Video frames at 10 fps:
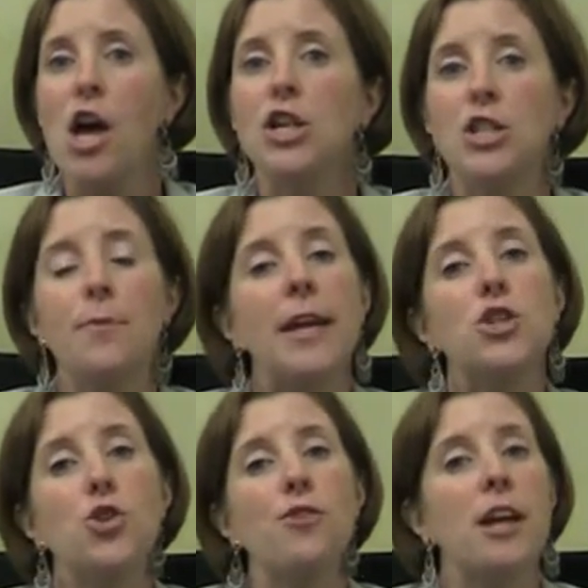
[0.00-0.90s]
so make
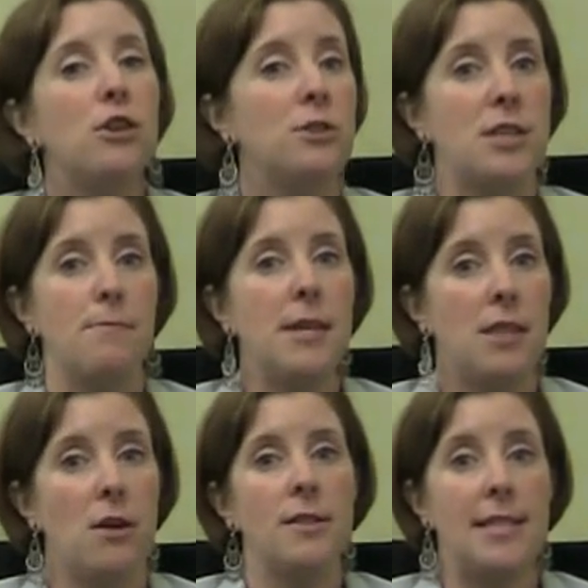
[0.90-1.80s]
sure that you submit
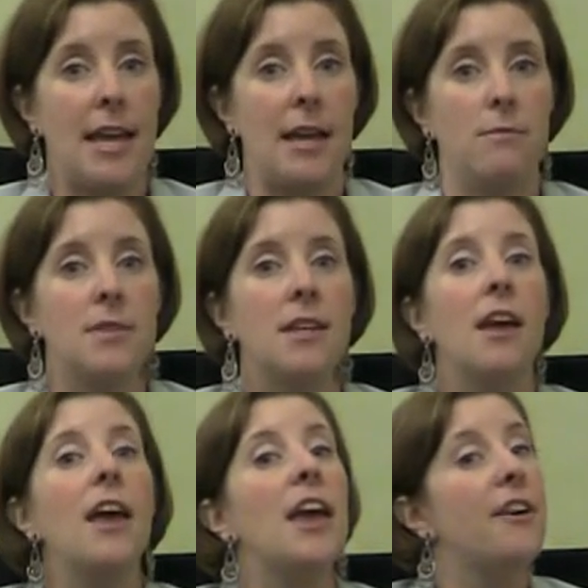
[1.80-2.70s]
those names.
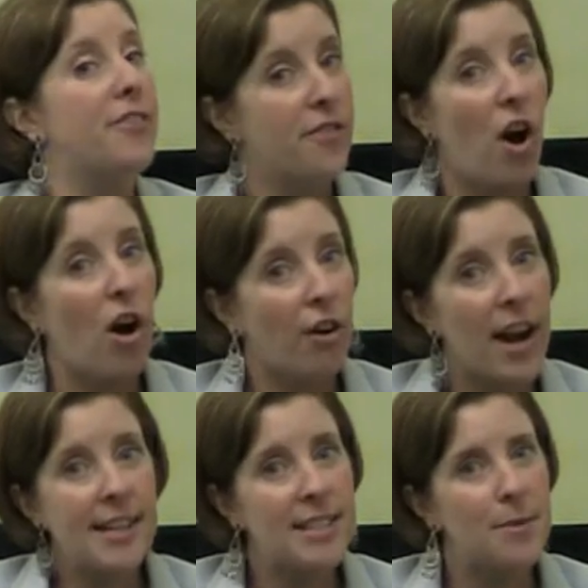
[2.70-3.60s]
If you've
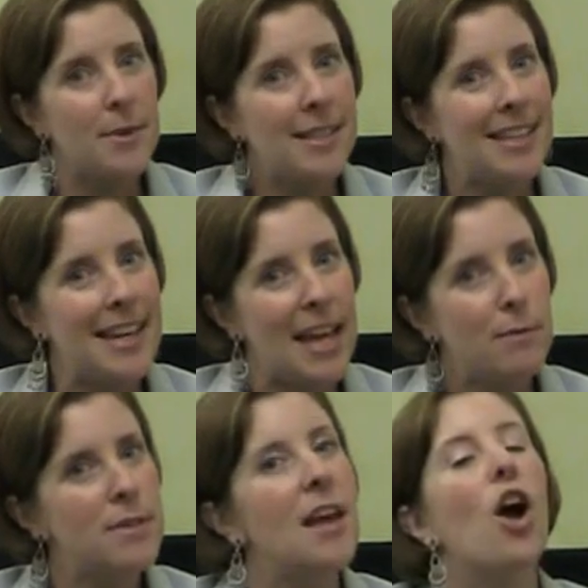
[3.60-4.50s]
already submitted the
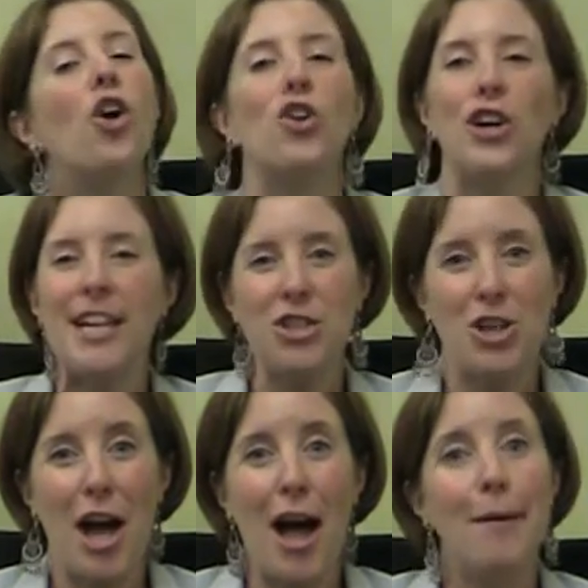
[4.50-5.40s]
names, great
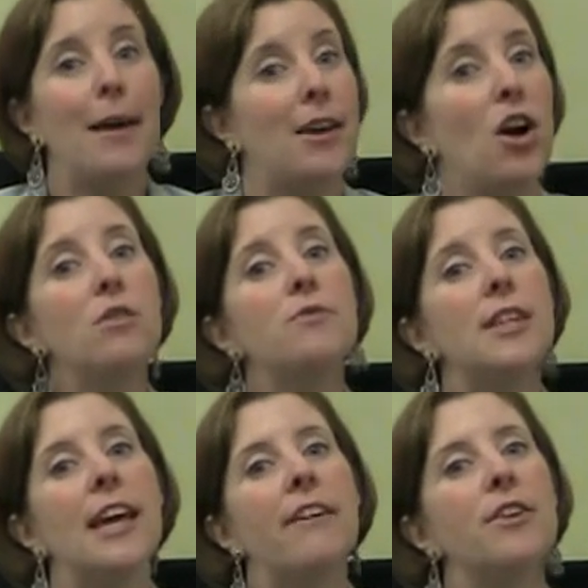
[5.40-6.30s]
job, and
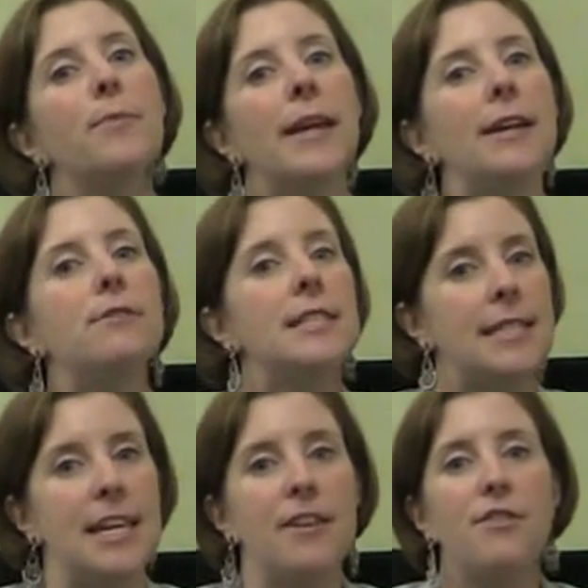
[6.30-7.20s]
hopefully everybody
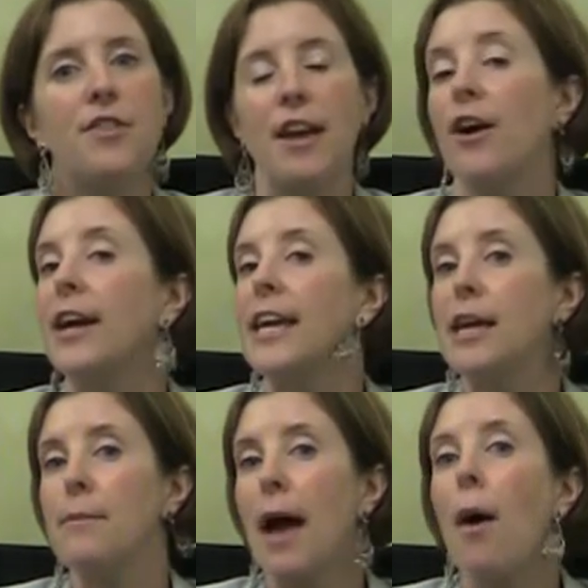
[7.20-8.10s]
received their
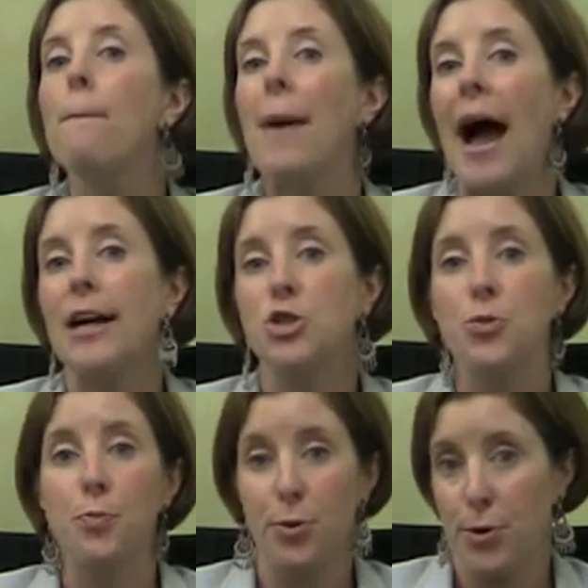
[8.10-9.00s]
email badge
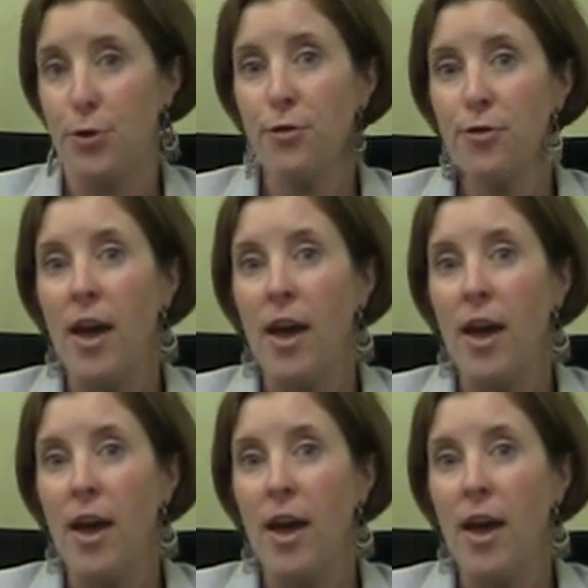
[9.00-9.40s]
proof.